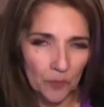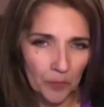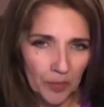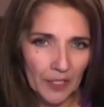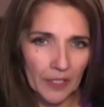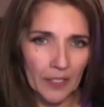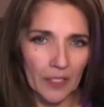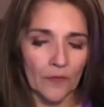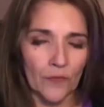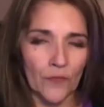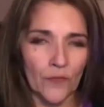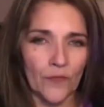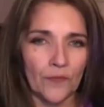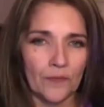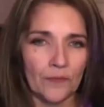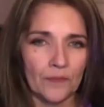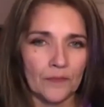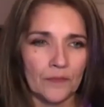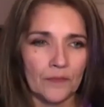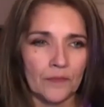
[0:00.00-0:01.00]
belief
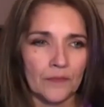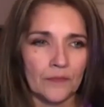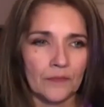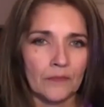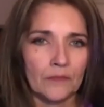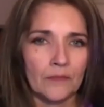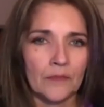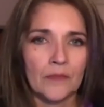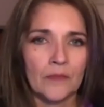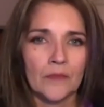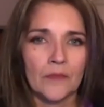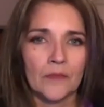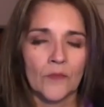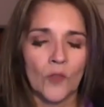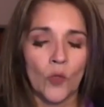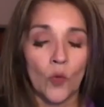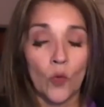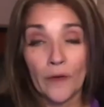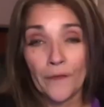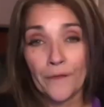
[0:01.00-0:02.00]

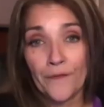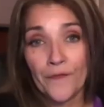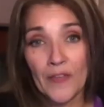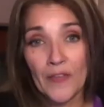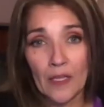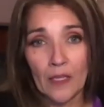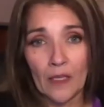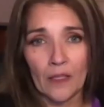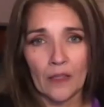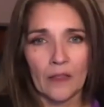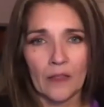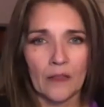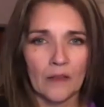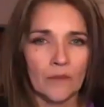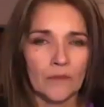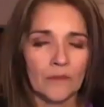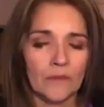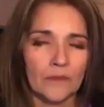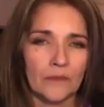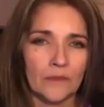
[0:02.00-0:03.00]
or faith,
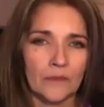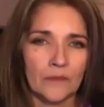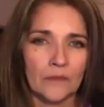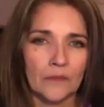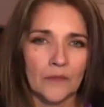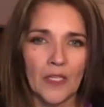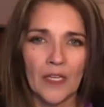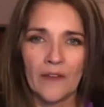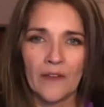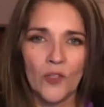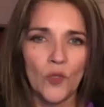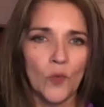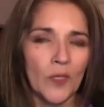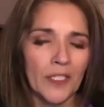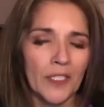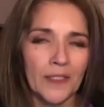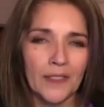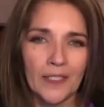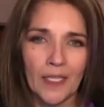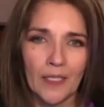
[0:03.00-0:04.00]
however you
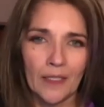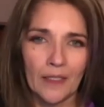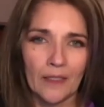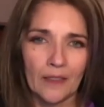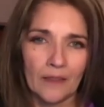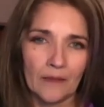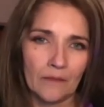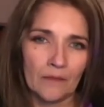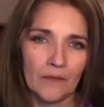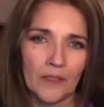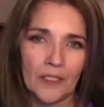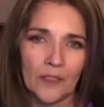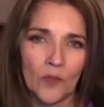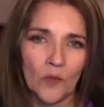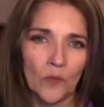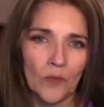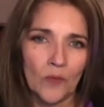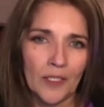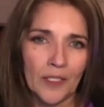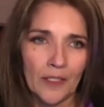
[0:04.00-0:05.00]
want to take it. I
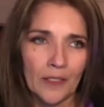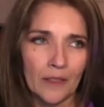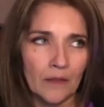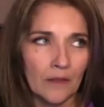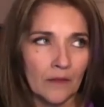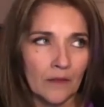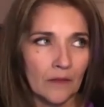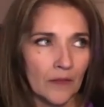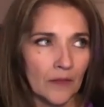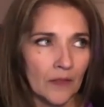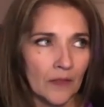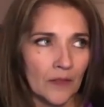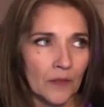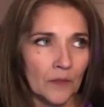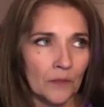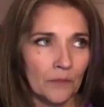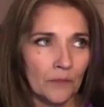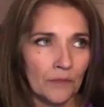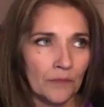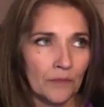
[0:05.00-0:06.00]
don't want to
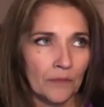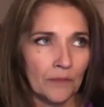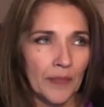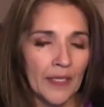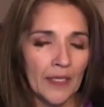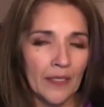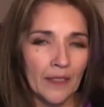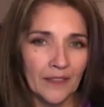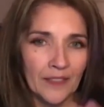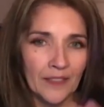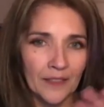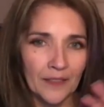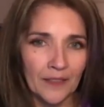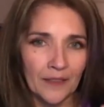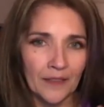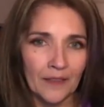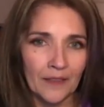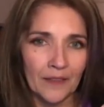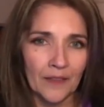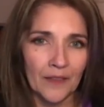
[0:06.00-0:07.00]
paint
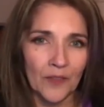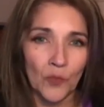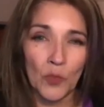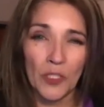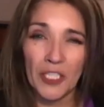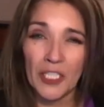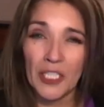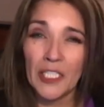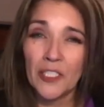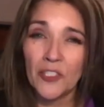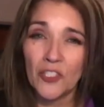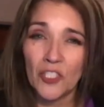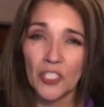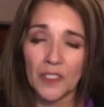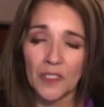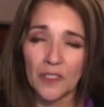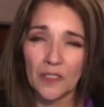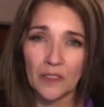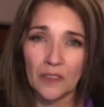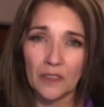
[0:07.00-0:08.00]
a
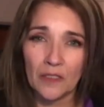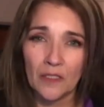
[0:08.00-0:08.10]
religious